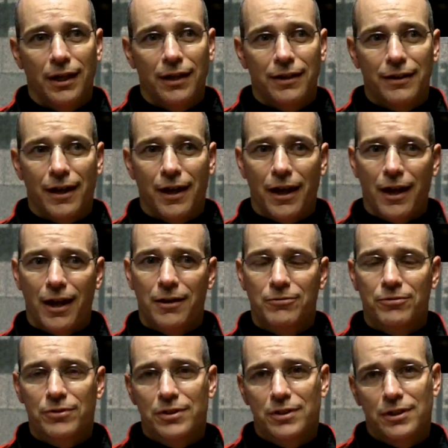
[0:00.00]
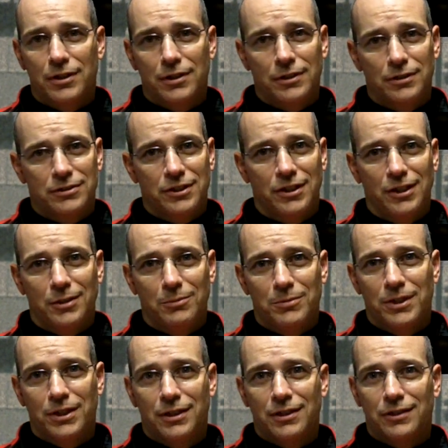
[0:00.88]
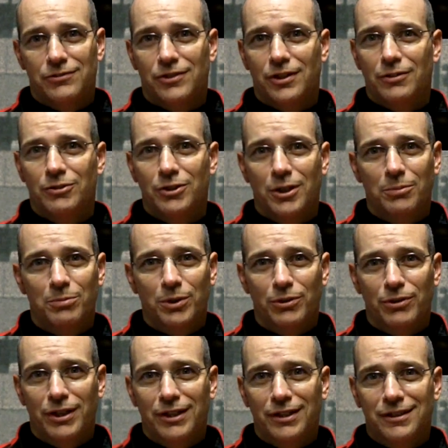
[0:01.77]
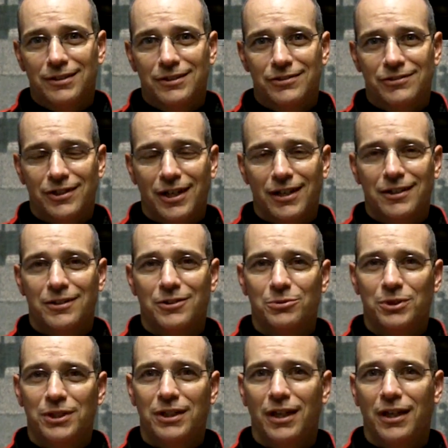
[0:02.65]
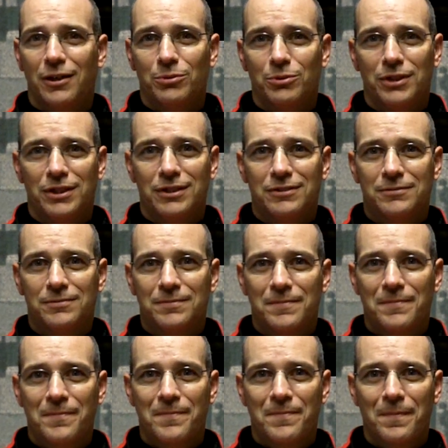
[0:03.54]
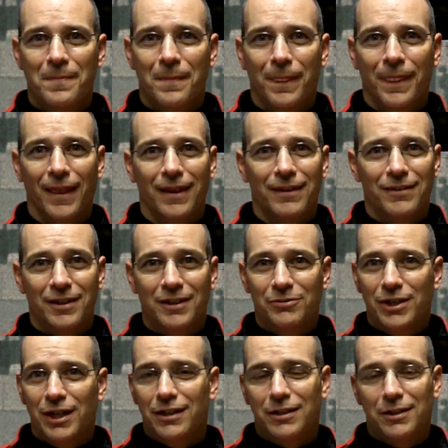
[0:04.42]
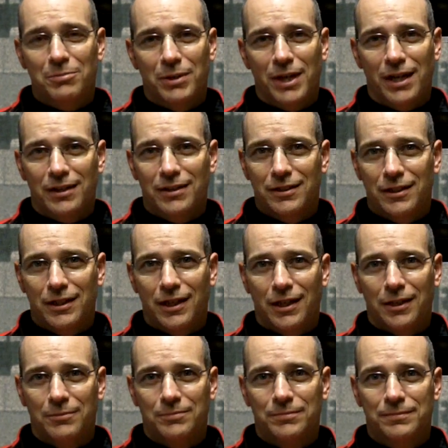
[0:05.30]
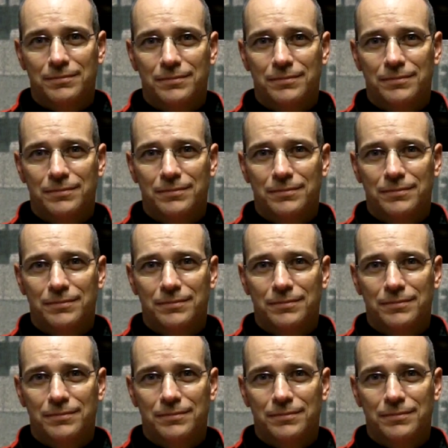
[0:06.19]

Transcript: And the half of the team that has given up already and decided that we can't win, they've got to get back in the game.